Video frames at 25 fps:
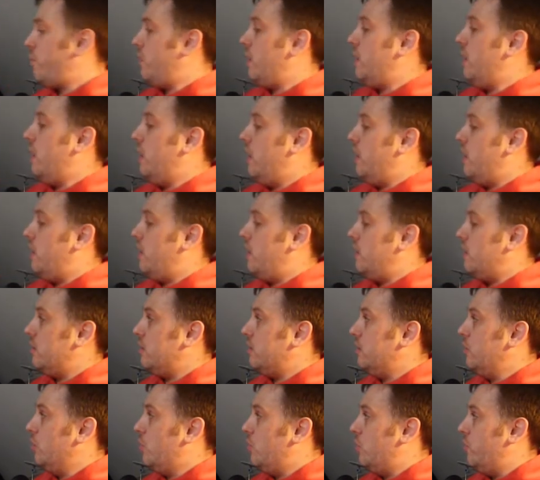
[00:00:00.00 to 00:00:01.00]
are
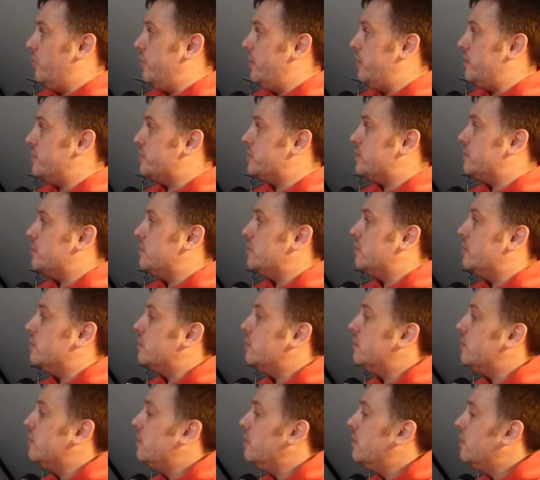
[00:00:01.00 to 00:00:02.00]
glorious.
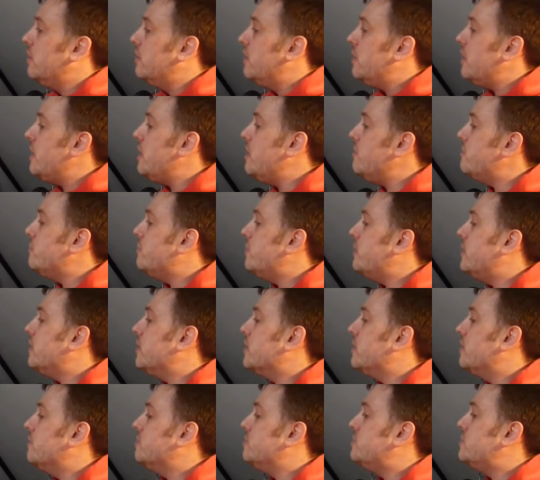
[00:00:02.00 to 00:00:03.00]
Even when it
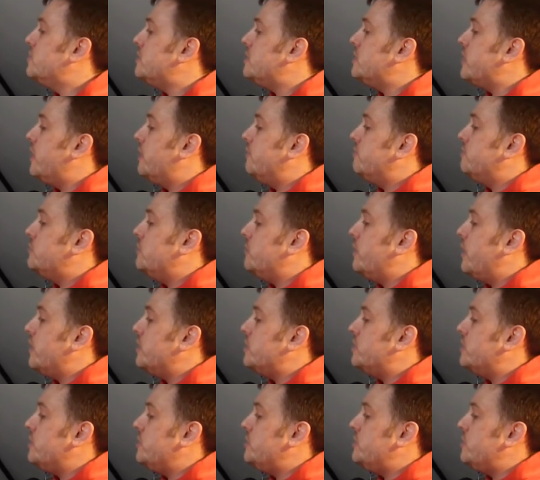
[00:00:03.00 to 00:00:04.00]
comes down to
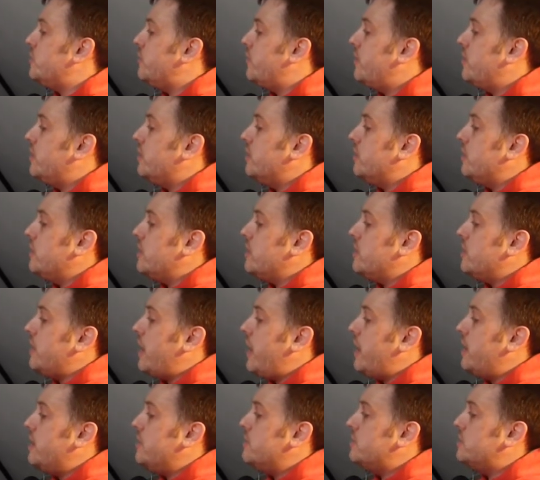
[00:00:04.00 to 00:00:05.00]
actually doing the
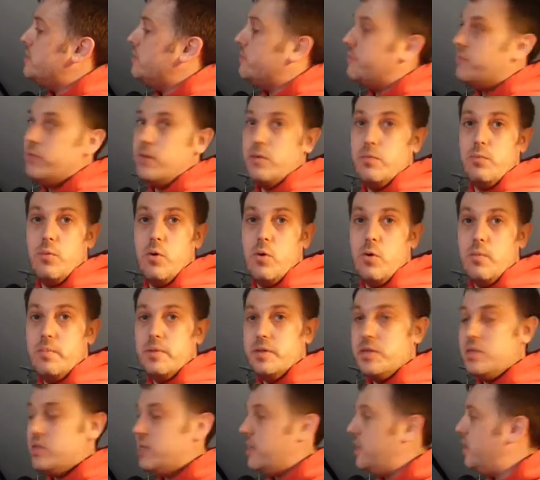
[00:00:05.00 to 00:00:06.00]
ends of the warp
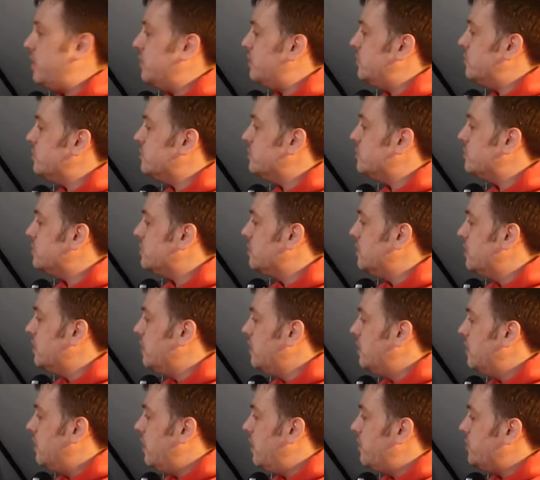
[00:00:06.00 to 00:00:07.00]
nacelles,
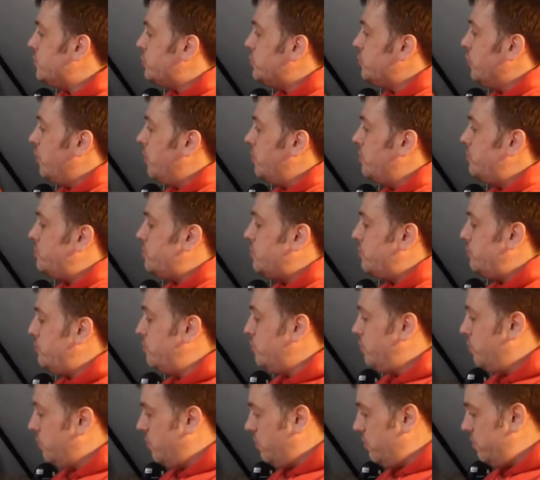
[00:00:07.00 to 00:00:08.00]
the tops of
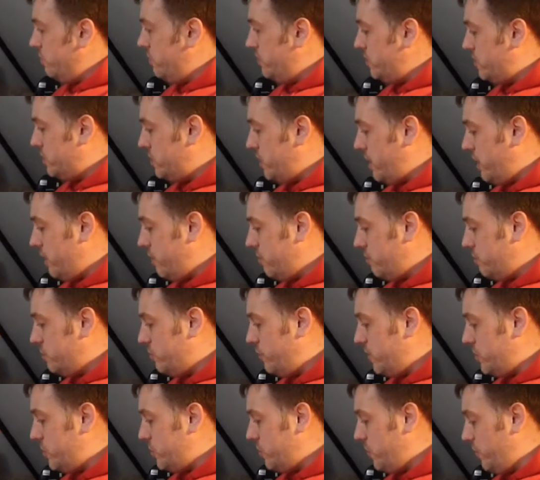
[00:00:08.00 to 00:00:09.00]
the warp nacelles,
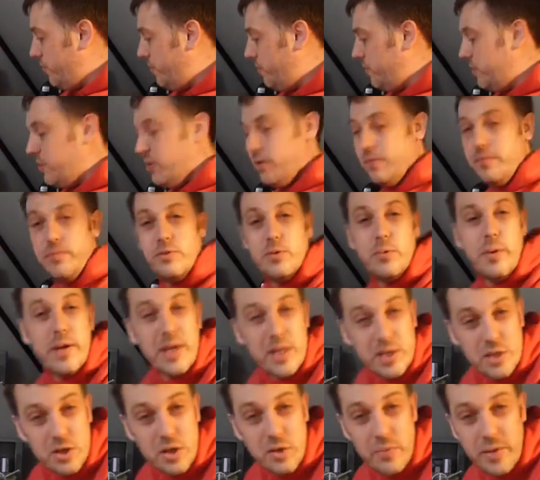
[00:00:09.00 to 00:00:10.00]
which for the
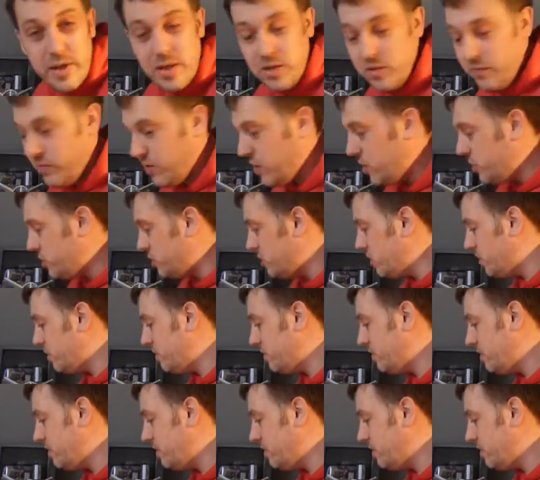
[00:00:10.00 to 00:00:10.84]
22-inch version are